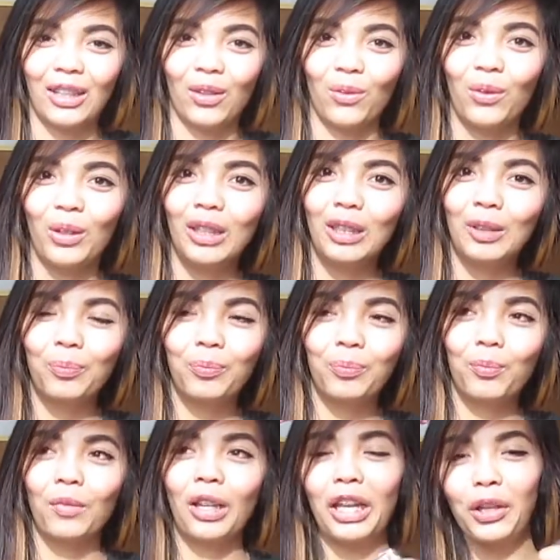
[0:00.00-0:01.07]
of
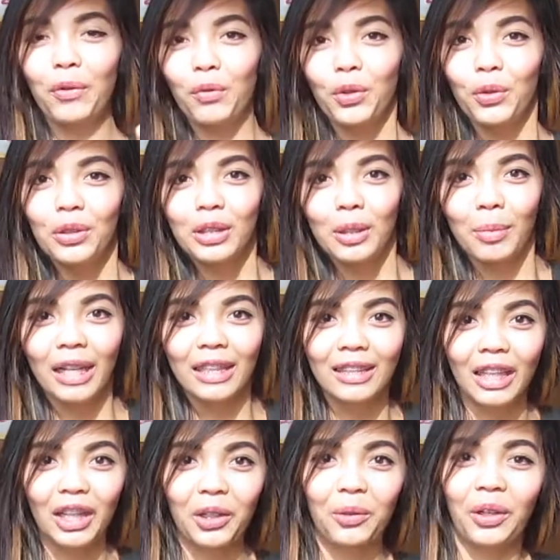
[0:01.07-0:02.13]
use them as
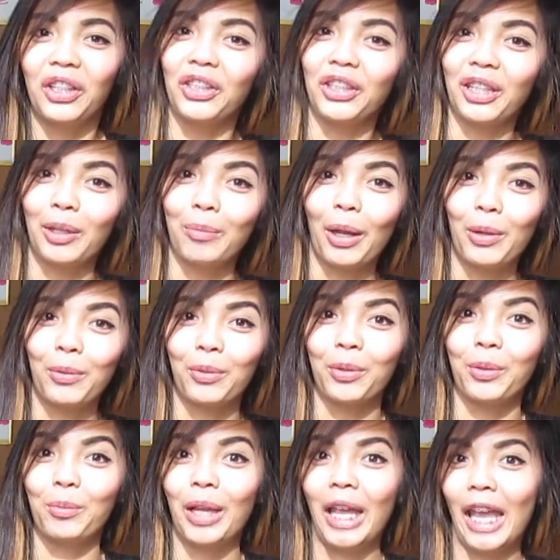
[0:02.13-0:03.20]
decoration in my
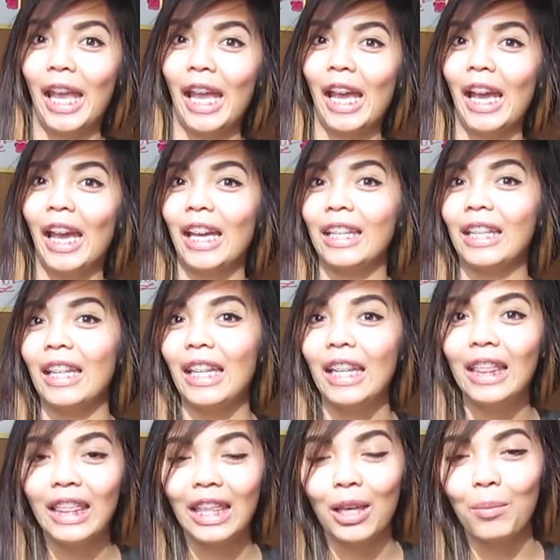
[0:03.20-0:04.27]
room and
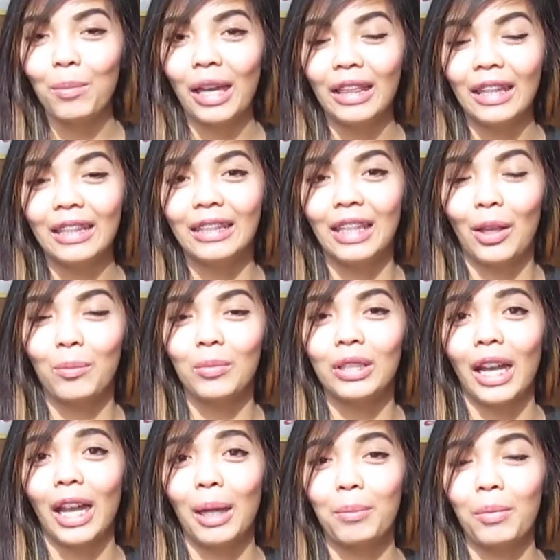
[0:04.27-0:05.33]
eat them at the same
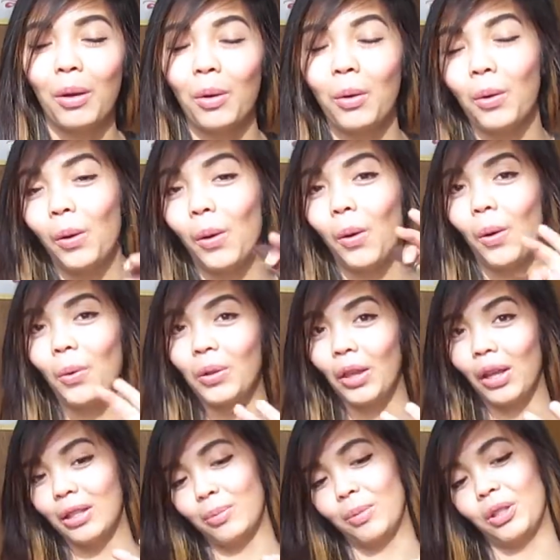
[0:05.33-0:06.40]
time,
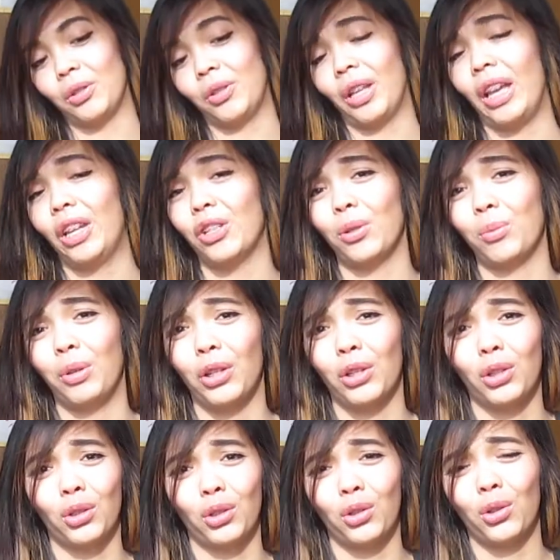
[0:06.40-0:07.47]
only on special occasions,
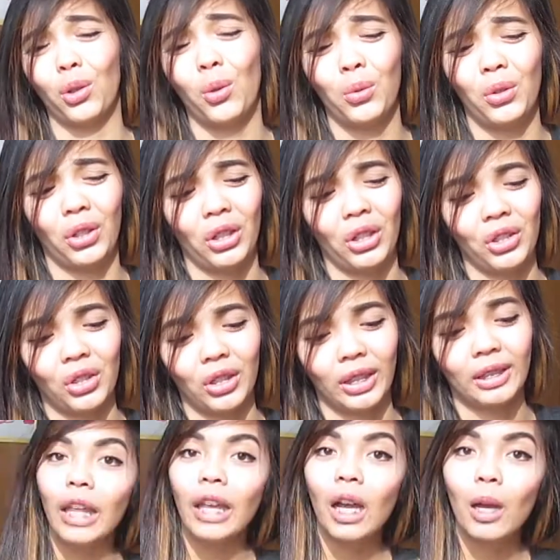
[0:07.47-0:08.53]
because they're so
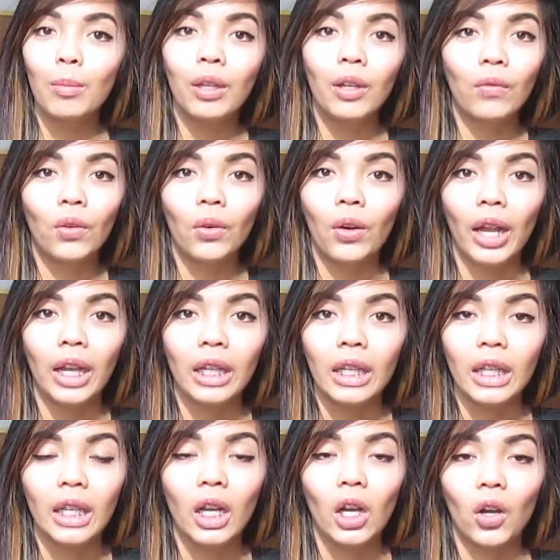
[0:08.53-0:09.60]
delicious. They come in a
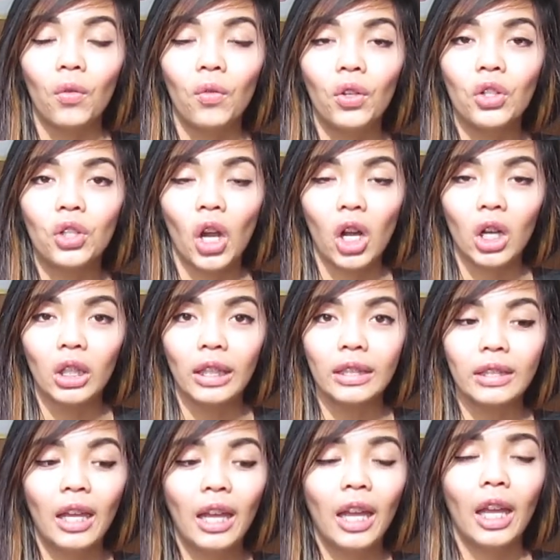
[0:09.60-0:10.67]
variety of
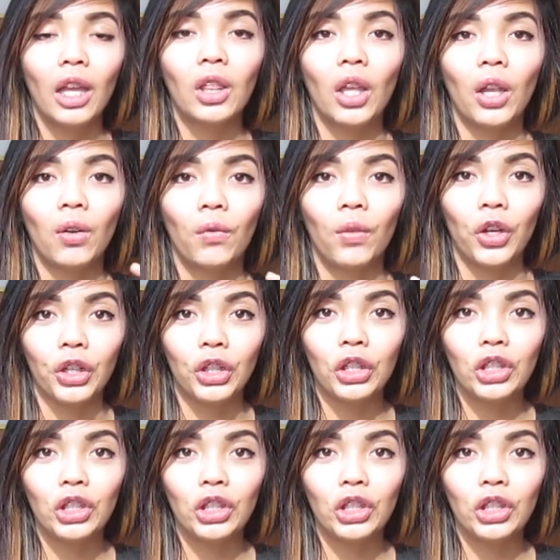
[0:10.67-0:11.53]
chocolates and they are very